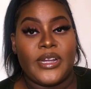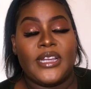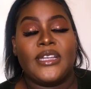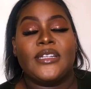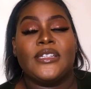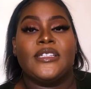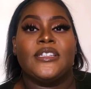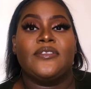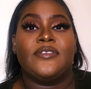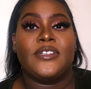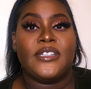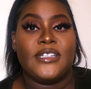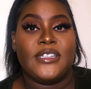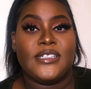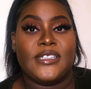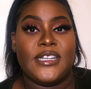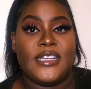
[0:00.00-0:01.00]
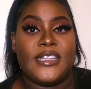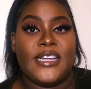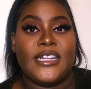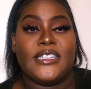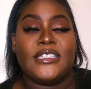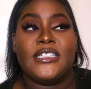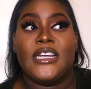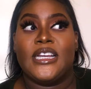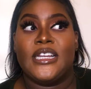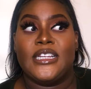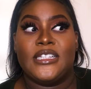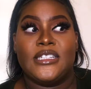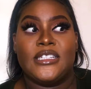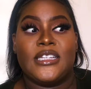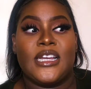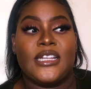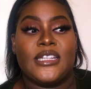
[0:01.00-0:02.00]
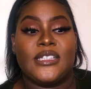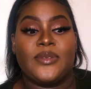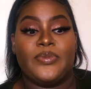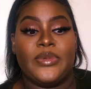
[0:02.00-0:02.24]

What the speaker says: I can definitely say that change has